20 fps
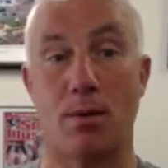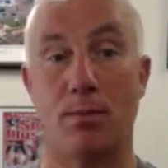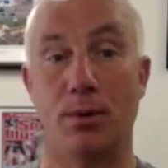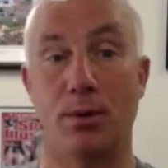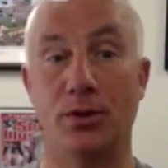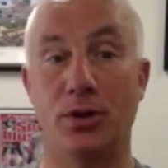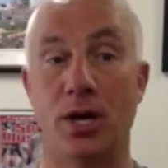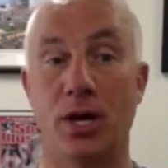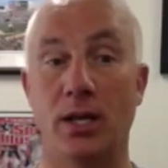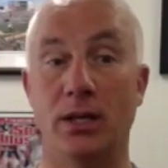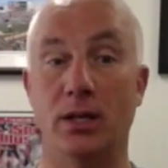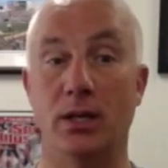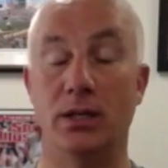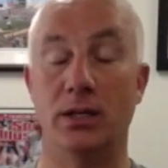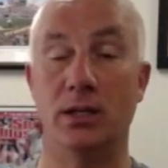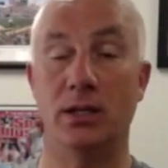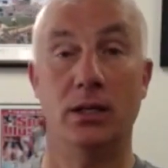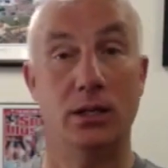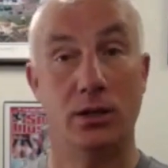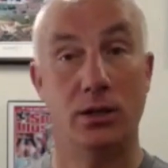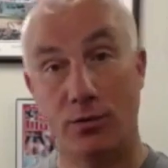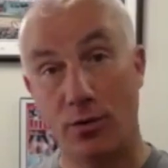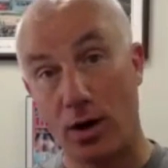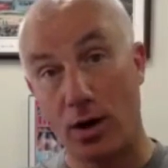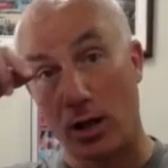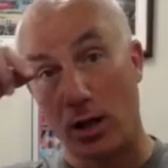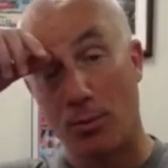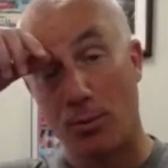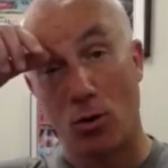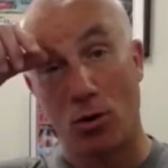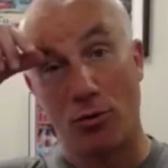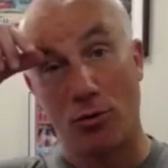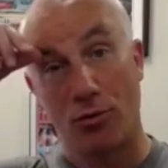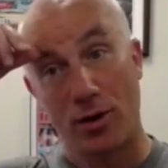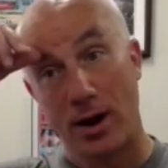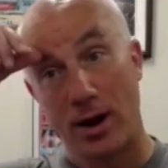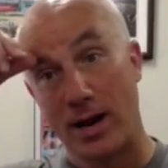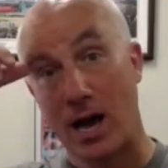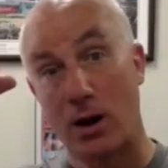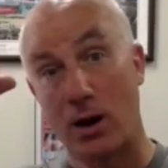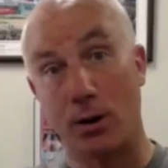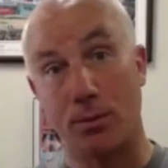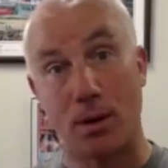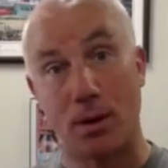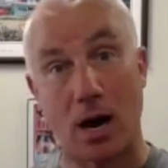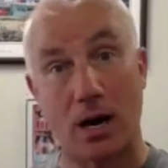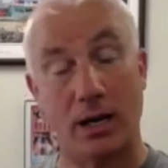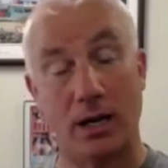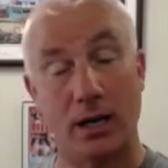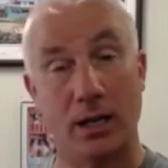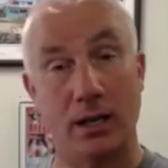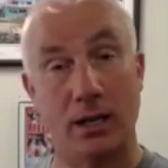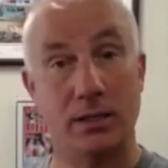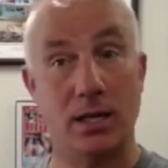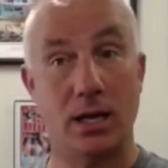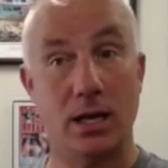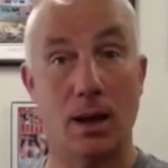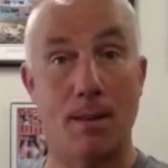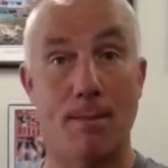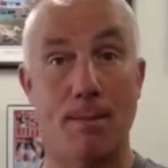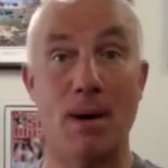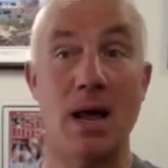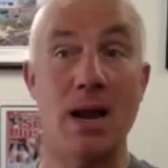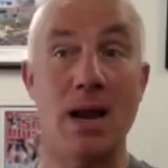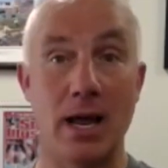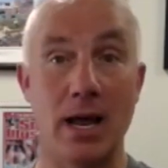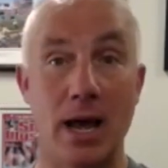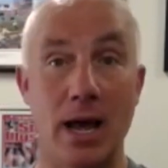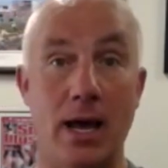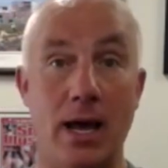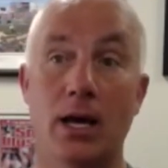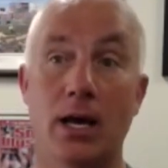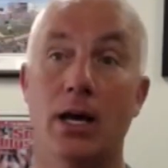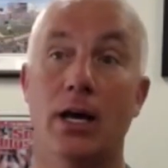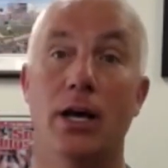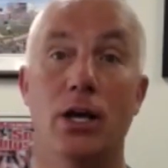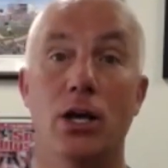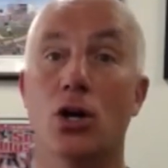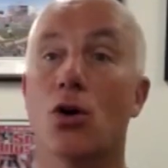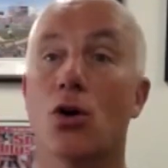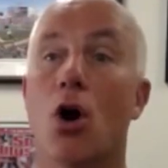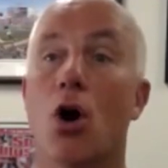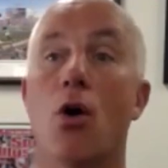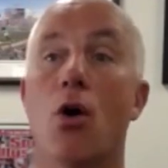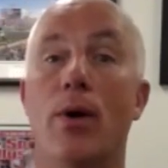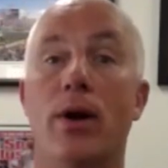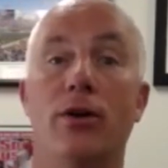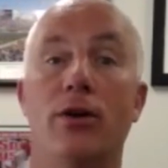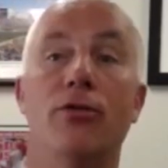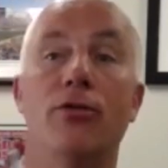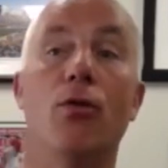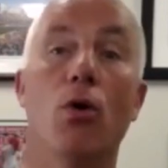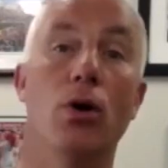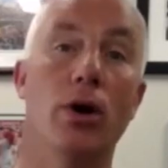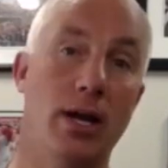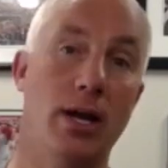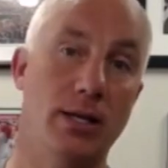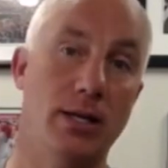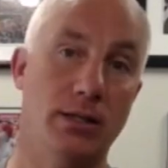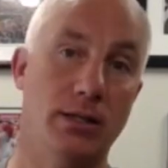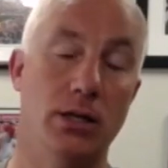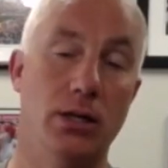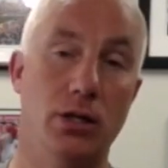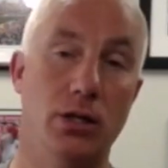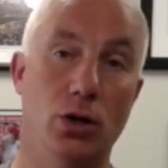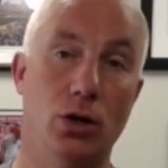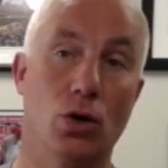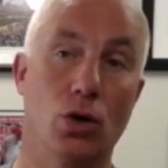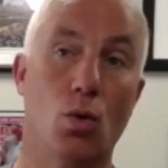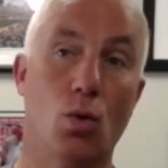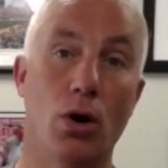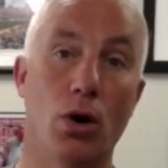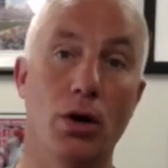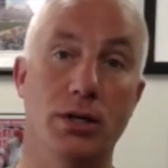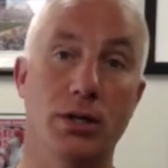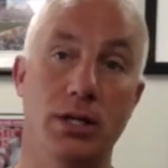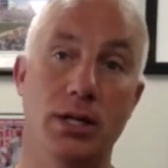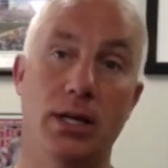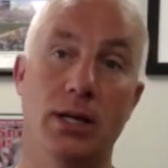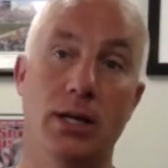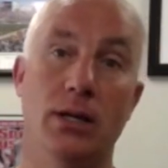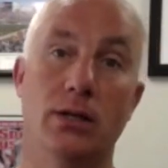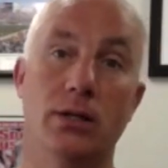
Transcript: but then didn't develop or find out about it until a Monday, you're already 4 days into your quarantine.